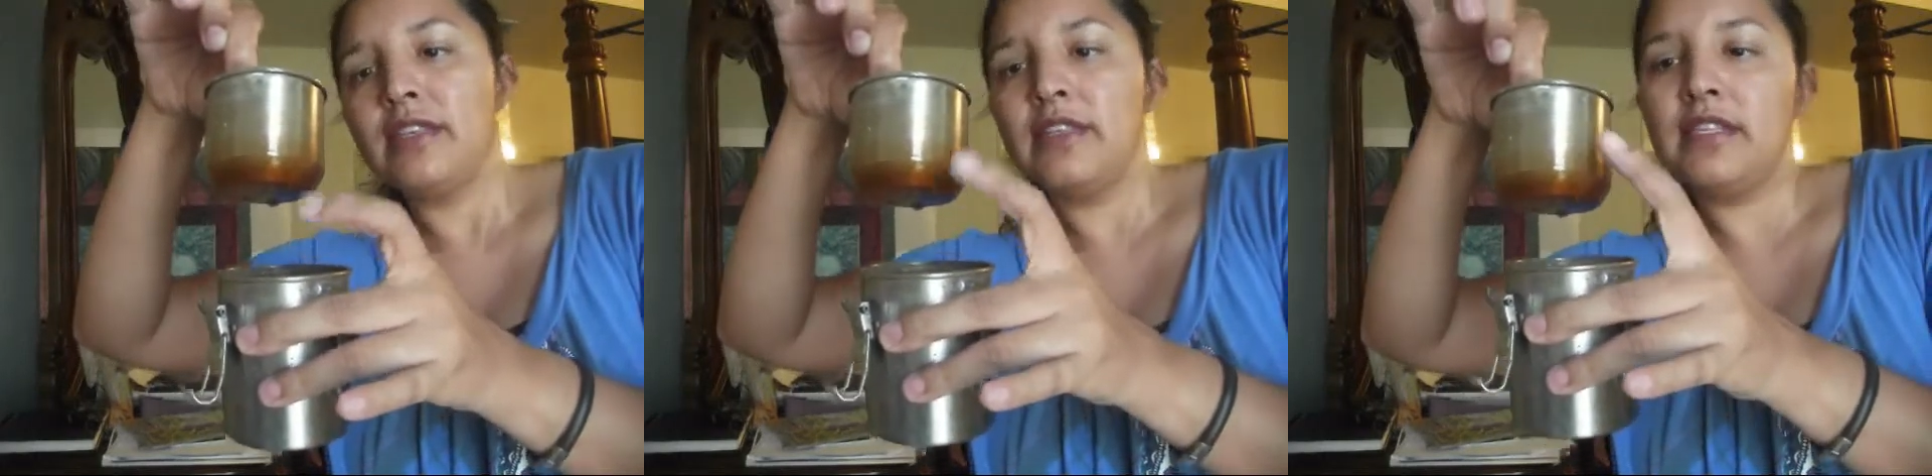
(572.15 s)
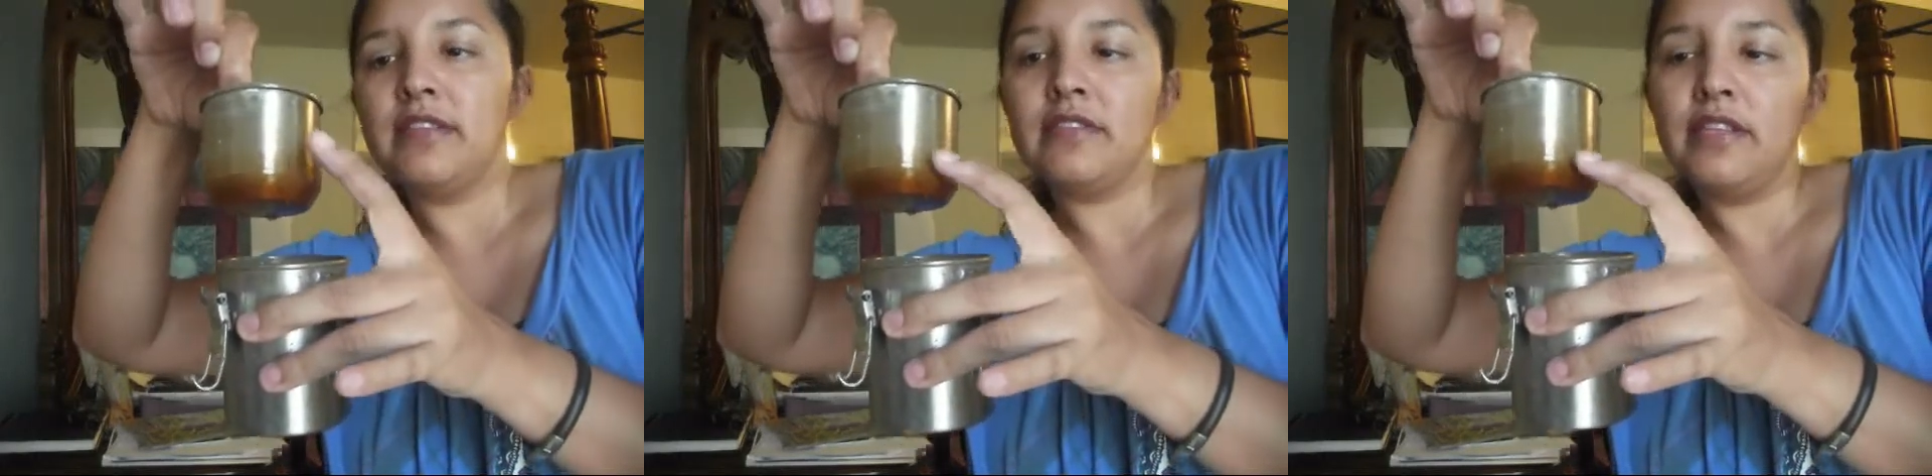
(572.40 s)

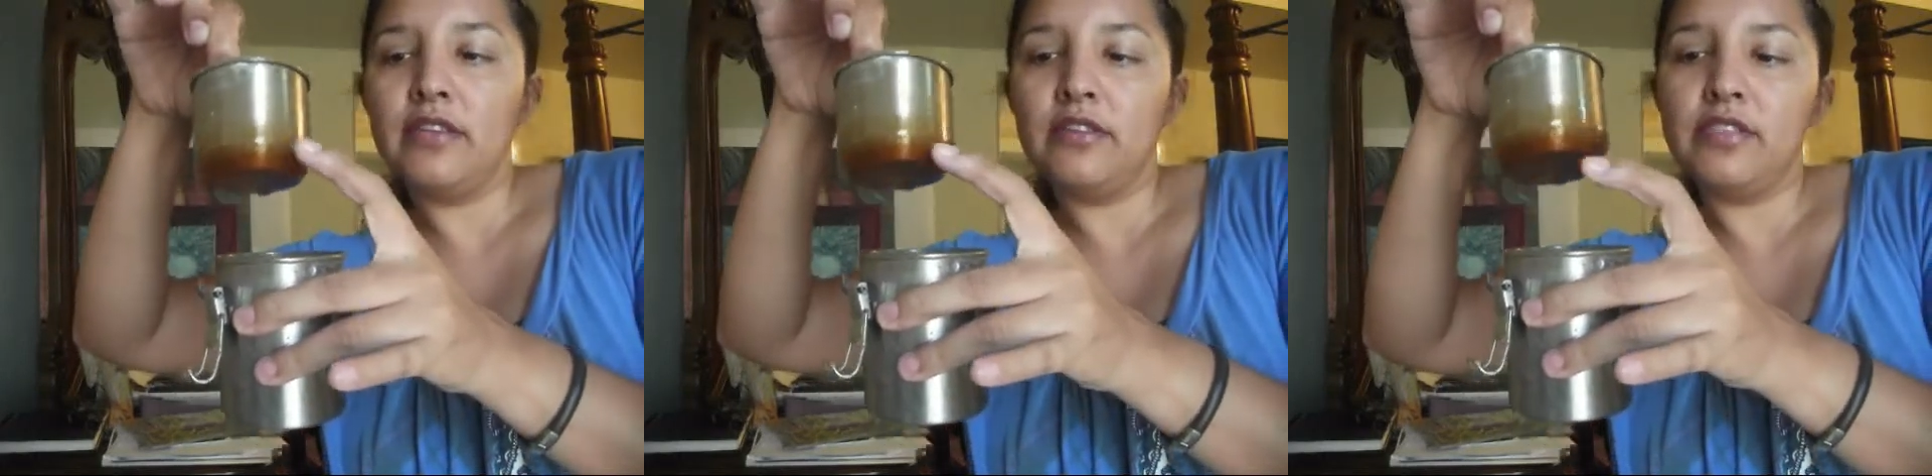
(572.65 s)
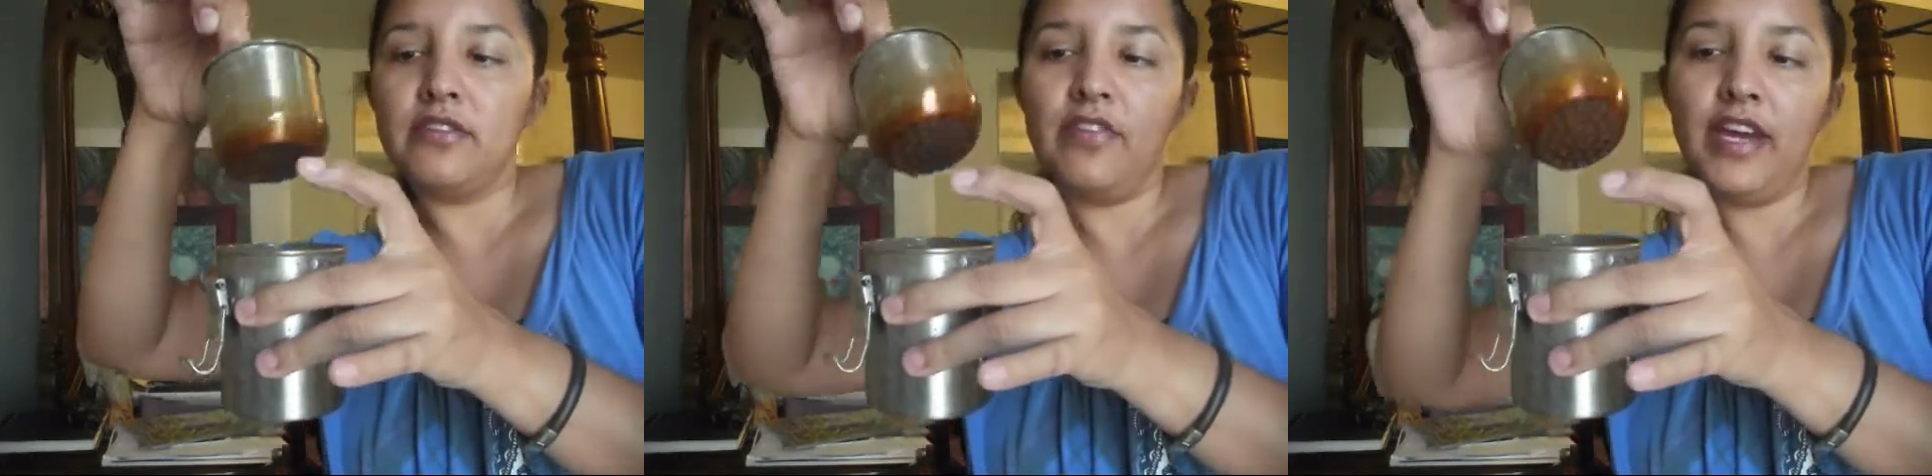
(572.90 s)
this little
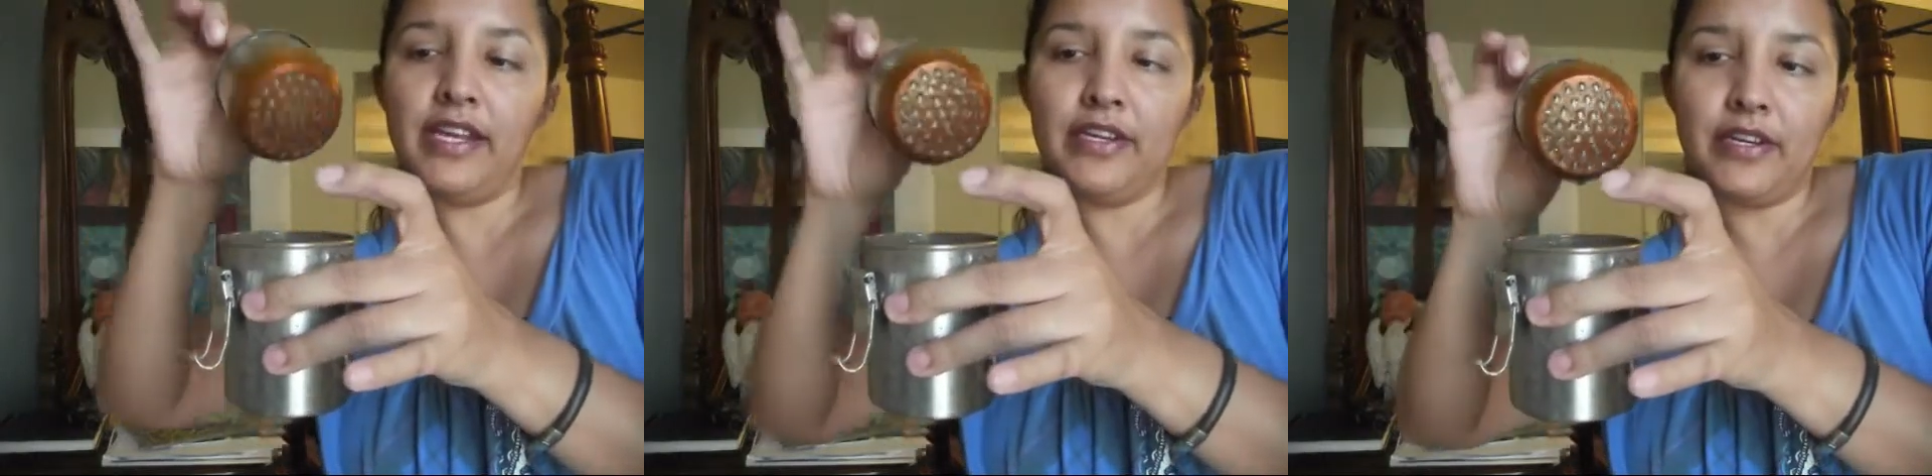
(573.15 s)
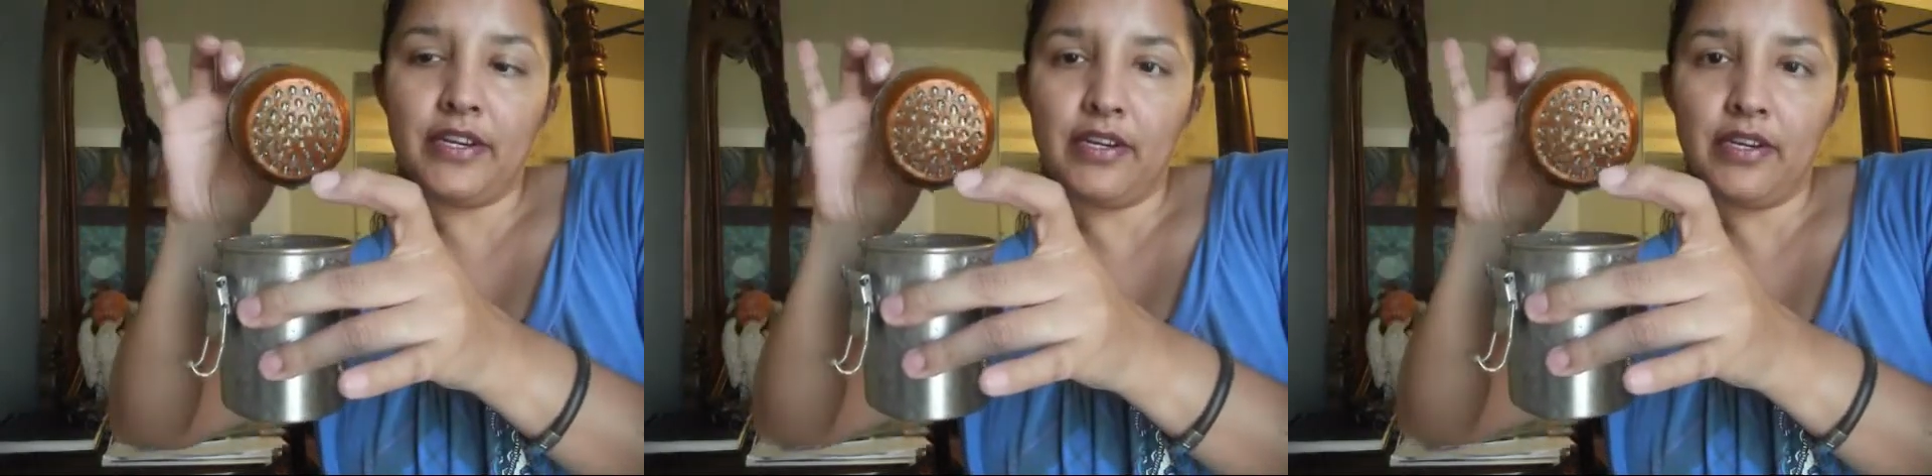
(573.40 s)

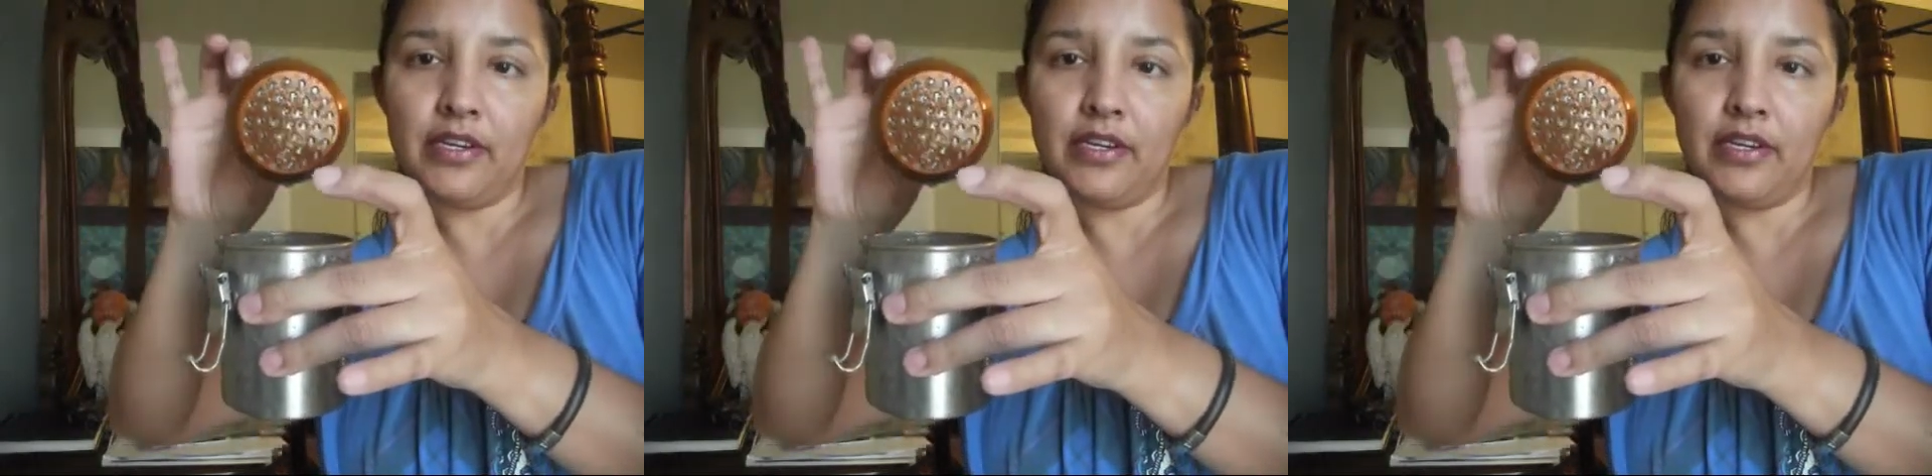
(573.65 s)
divider